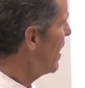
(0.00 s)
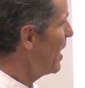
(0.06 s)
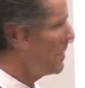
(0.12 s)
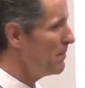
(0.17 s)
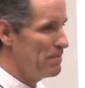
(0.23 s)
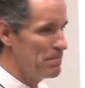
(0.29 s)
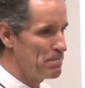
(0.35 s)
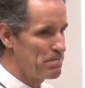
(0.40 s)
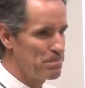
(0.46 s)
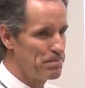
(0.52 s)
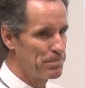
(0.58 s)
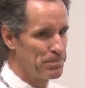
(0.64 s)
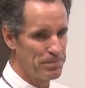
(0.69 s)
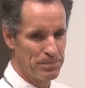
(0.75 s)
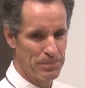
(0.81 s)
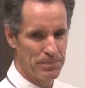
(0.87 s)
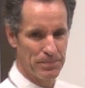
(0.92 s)
Can
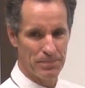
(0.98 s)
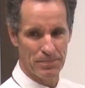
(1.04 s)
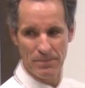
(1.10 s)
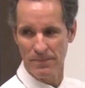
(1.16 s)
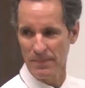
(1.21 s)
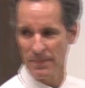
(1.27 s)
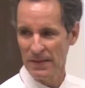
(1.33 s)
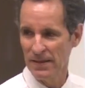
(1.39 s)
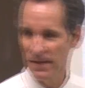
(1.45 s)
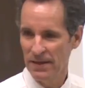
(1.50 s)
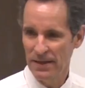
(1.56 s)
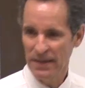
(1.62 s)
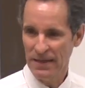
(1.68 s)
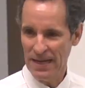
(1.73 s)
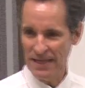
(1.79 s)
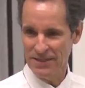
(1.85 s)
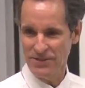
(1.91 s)

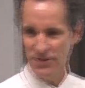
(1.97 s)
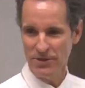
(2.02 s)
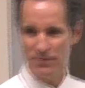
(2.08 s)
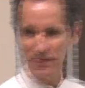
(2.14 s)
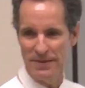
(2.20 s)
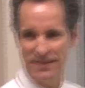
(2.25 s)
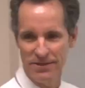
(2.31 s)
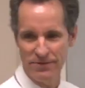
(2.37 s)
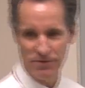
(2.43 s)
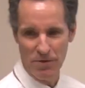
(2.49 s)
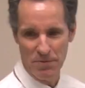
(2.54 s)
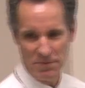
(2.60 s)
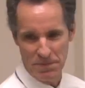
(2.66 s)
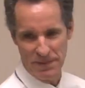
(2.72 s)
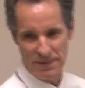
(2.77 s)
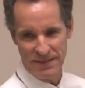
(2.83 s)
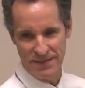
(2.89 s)
I get you to read this for me,
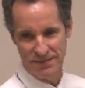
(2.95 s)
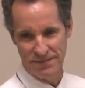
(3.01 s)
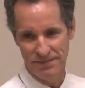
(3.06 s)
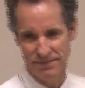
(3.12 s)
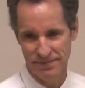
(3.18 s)
please?